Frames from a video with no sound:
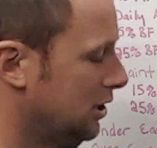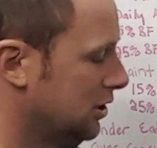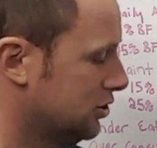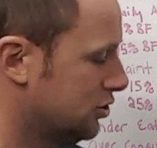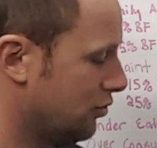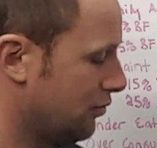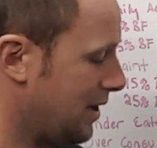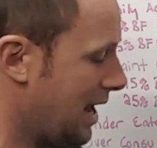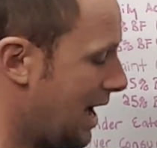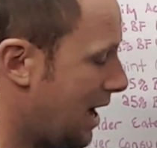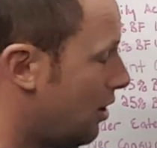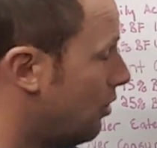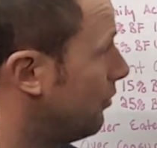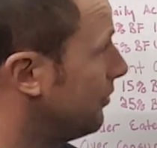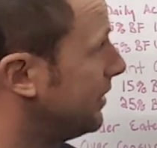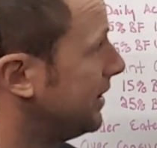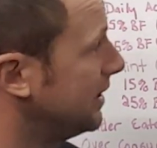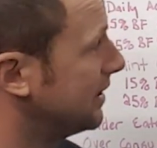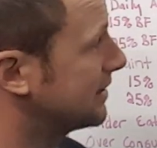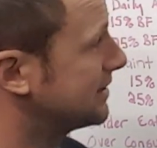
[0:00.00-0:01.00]
So now
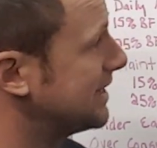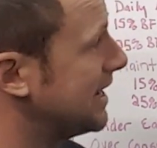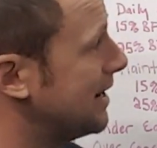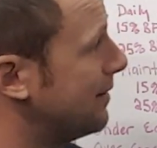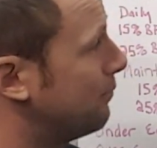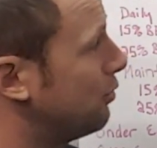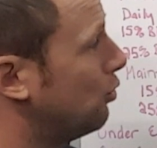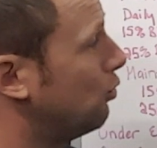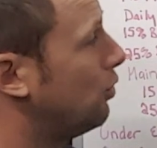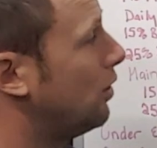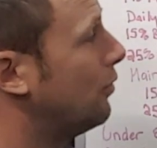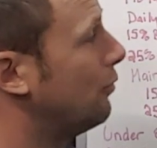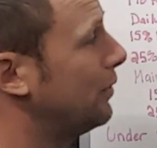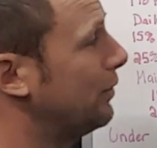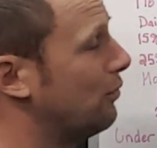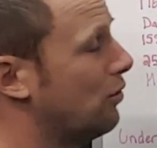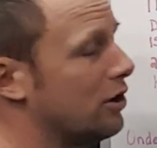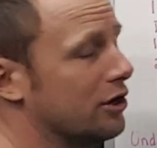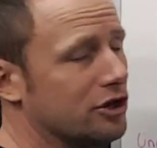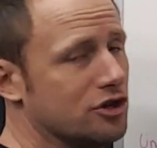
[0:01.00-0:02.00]
the example, what we
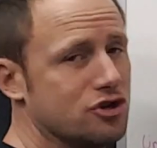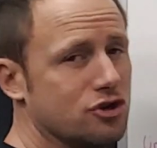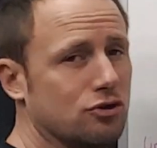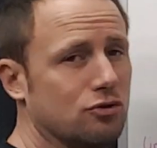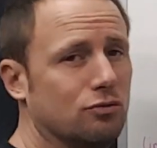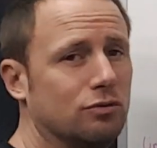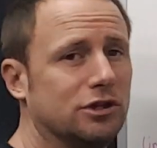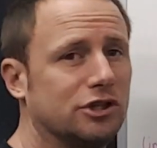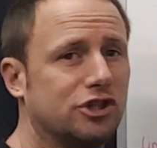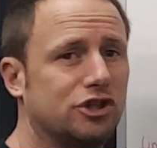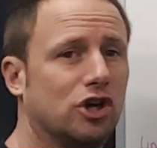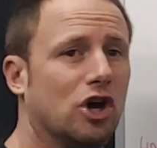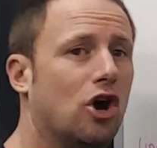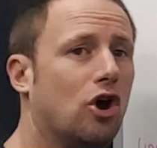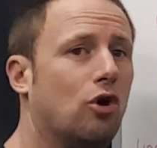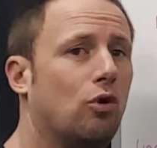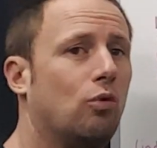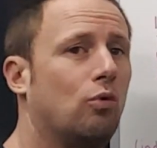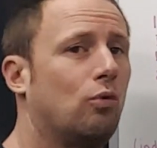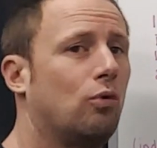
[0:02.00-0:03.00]
want to do is
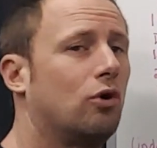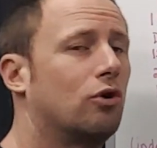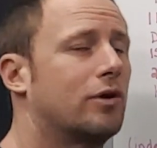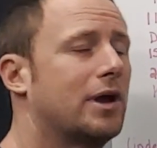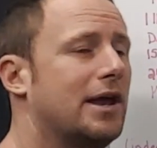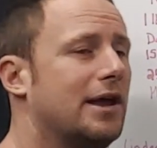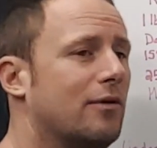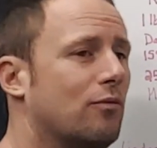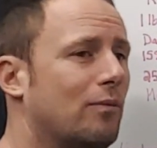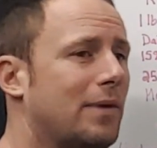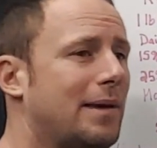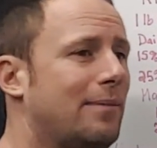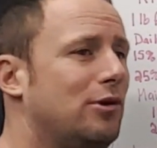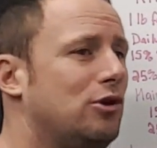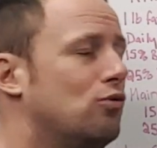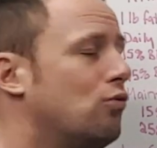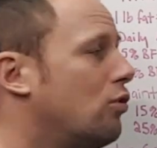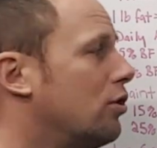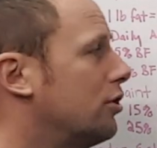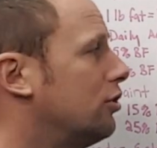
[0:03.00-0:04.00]
show, okay, maybe
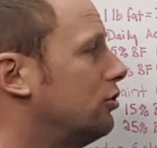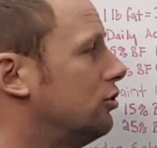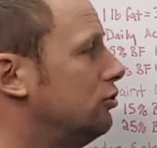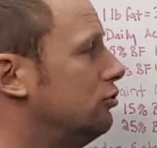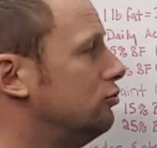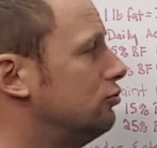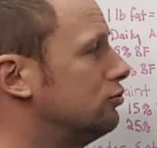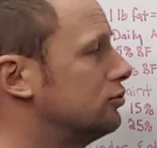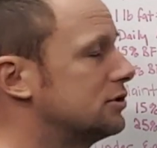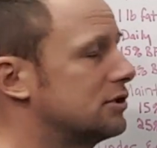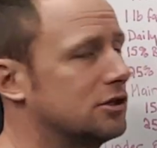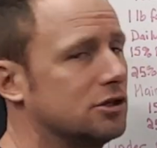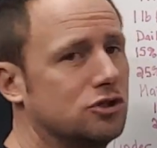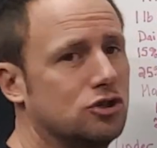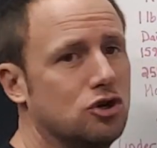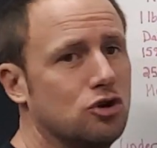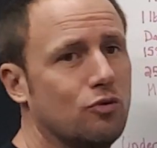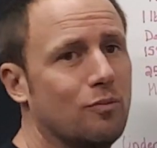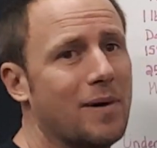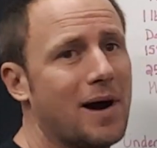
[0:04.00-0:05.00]
you want to lose
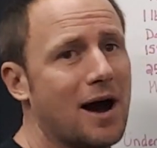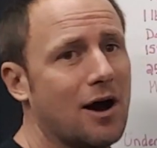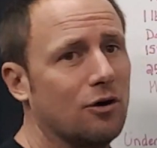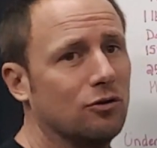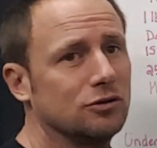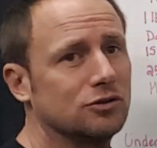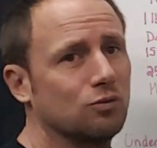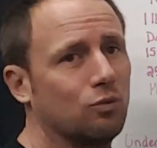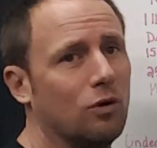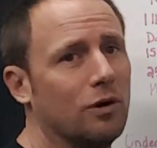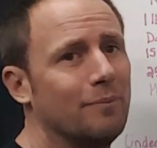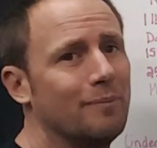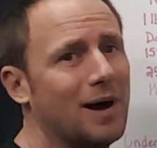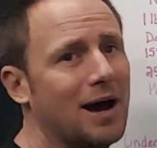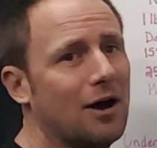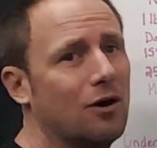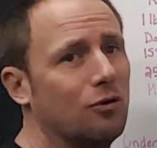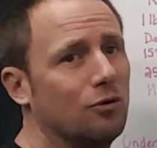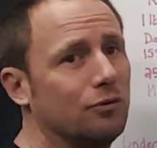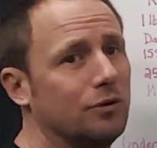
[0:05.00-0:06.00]
2 pounds. 1
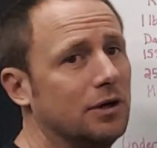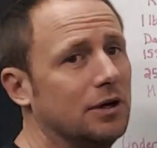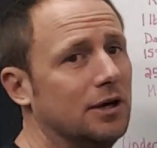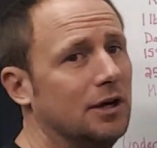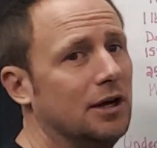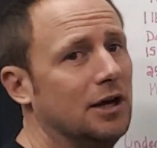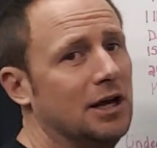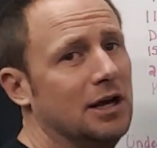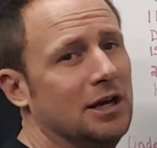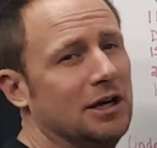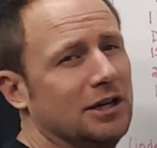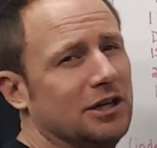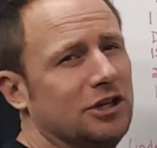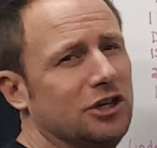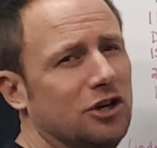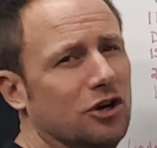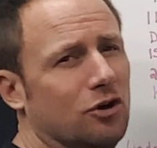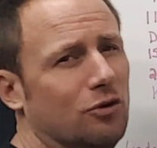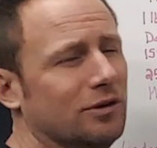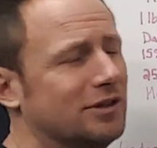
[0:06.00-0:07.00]
pound,
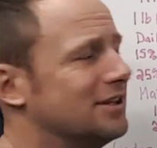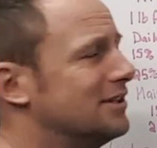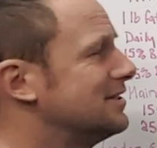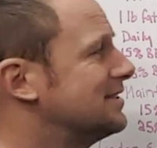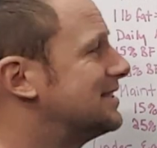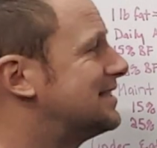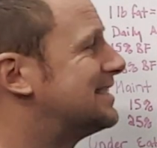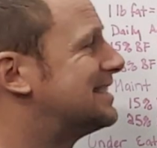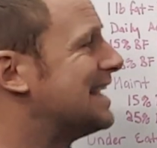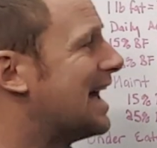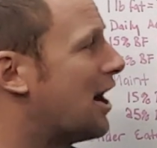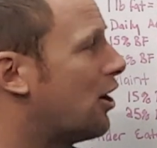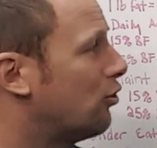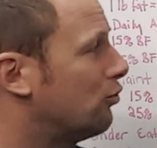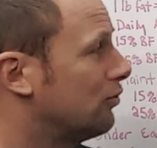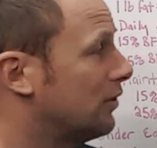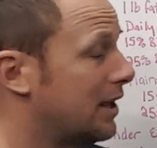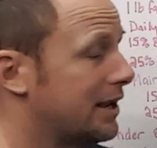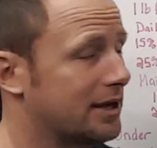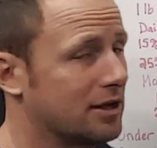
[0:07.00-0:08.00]
it doesn't
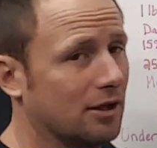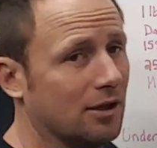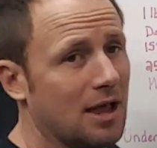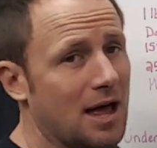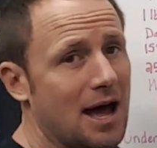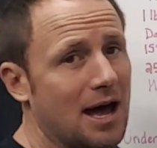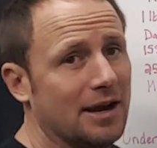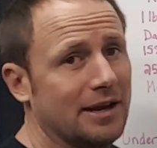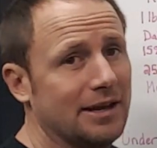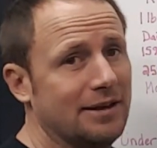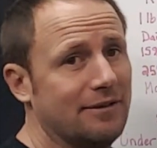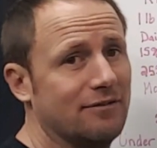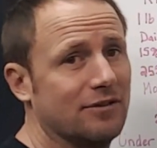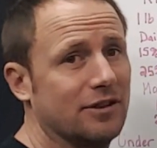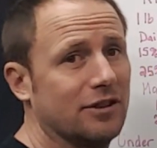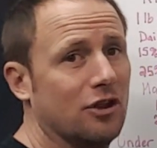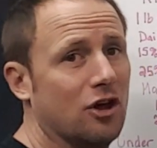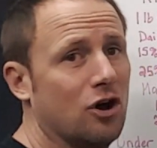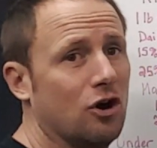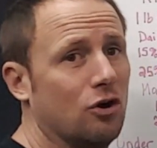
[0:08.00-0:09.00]
sound like a lot,
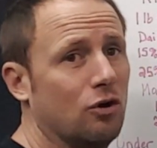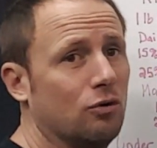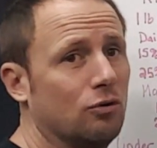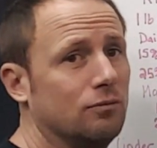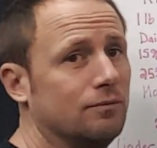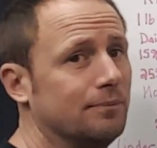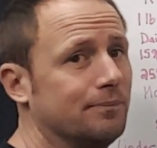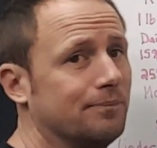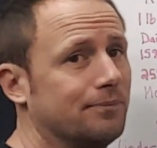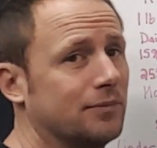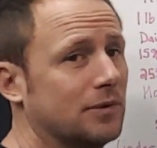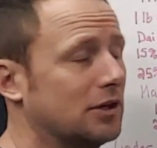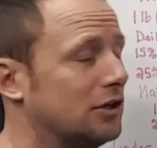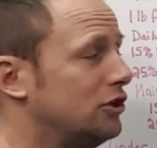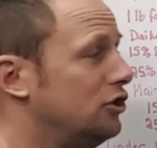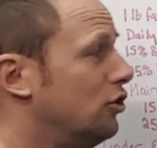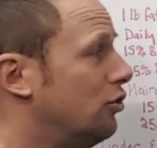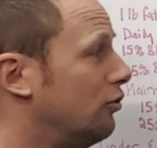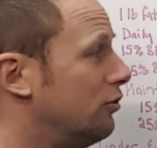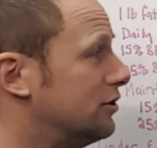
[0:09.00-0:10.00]
even though,
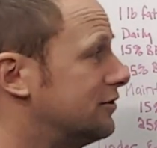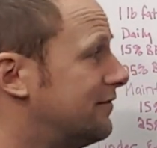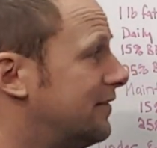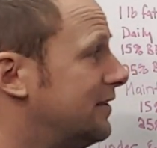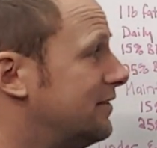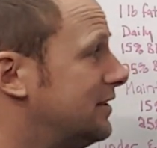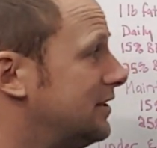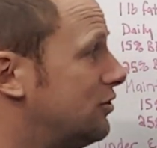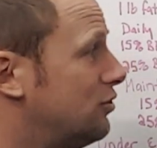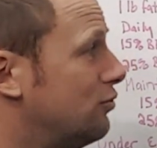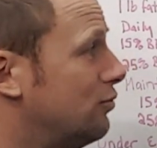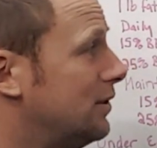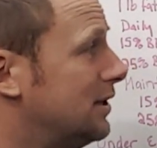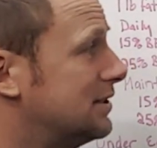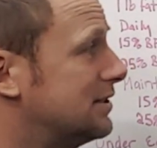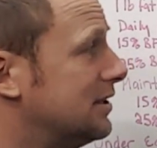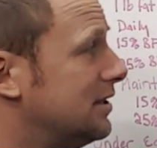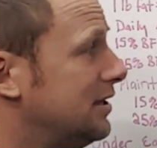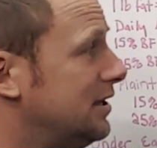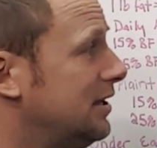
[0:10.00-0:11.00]
there's 52 weeks
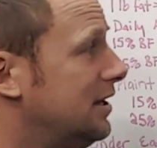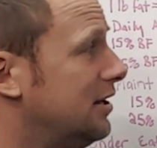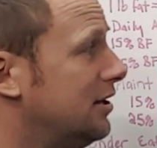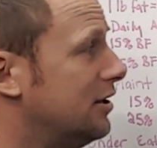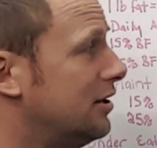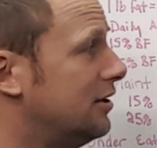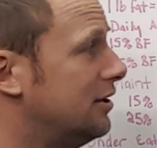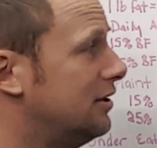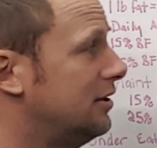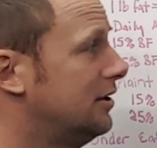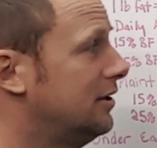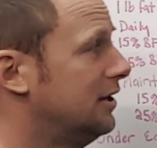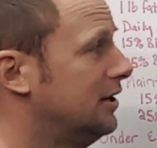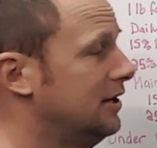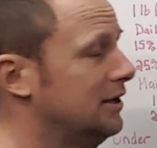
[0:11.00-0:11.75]
in a year.